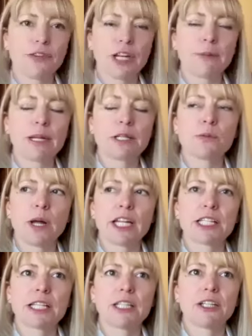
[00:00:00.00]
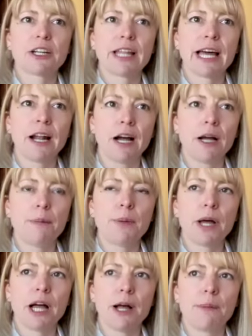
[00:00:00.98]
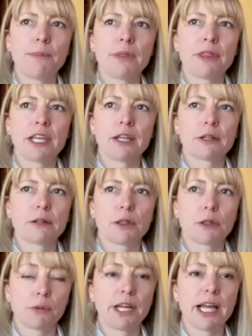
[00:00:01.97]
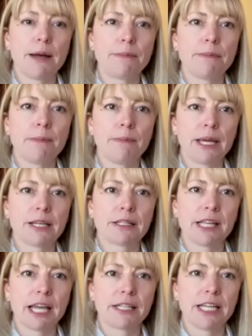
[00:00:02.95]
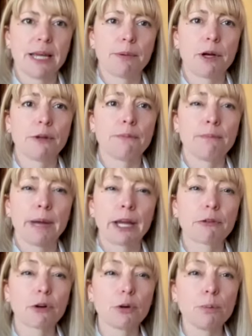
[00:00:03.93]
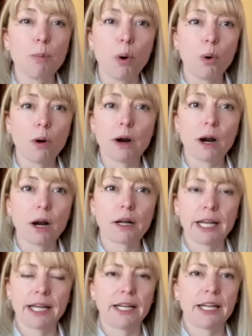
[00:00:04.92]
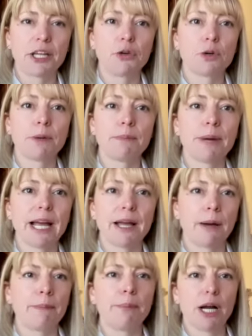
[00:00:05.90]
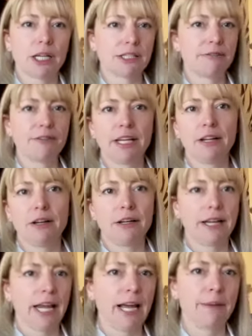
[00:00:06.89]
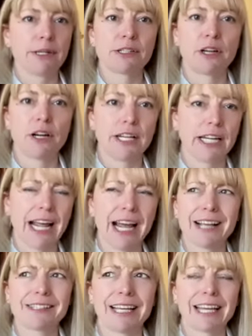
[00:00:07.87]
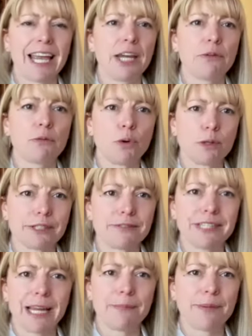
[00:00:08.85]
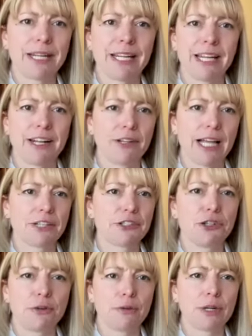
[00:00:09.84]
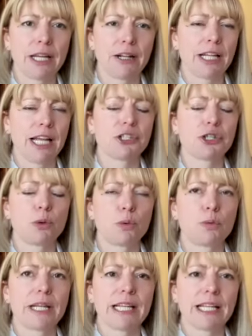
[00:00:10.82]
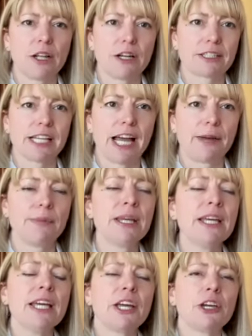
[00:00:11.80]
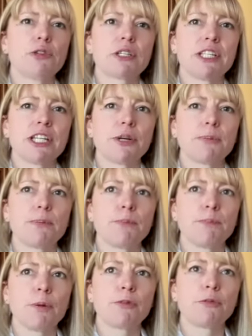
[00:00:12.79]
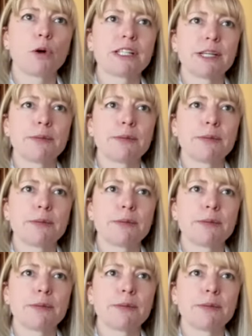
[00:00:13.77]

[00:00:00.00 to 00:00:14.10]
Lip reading: if anybody's wanting to look that up, the 3M makes a tape called Micropore, and you can buy a box of it on Amazon, and it has like 8 rolls of tape in it, and it'll last you a really long time. You just need to, before it's